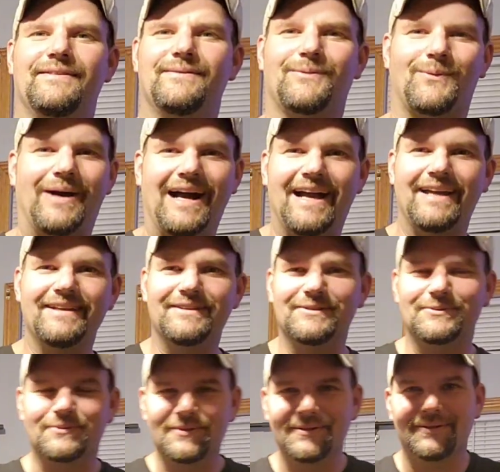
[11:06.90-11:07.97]
Why in the
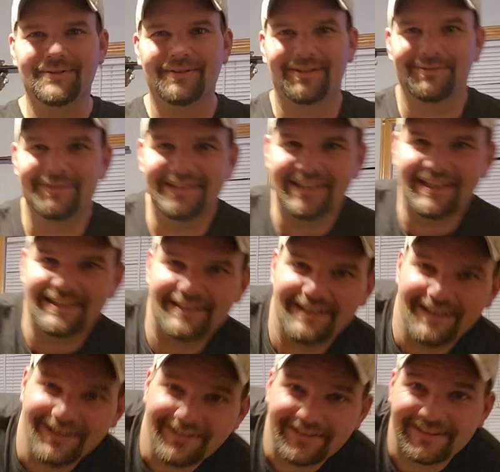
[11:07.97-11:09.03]
world are we not
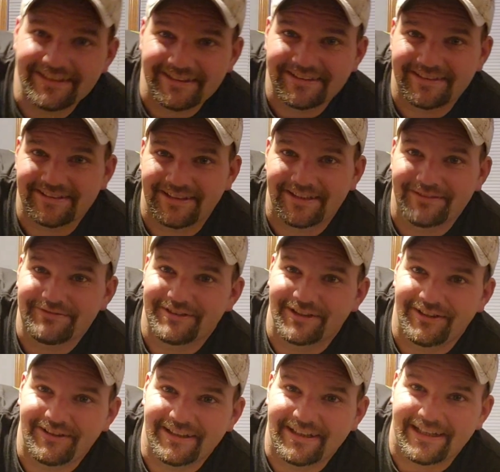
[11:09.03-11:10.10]
carrying this stuff,
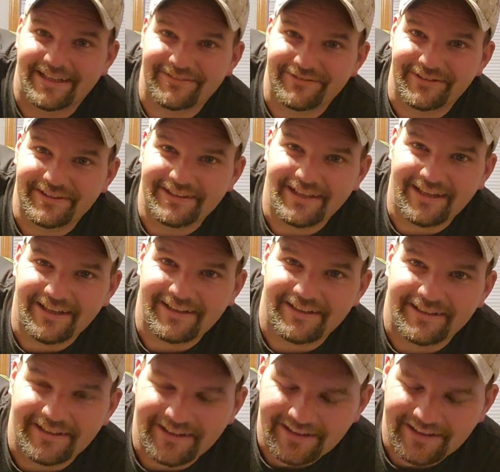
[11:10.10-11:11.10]
y'all, every day?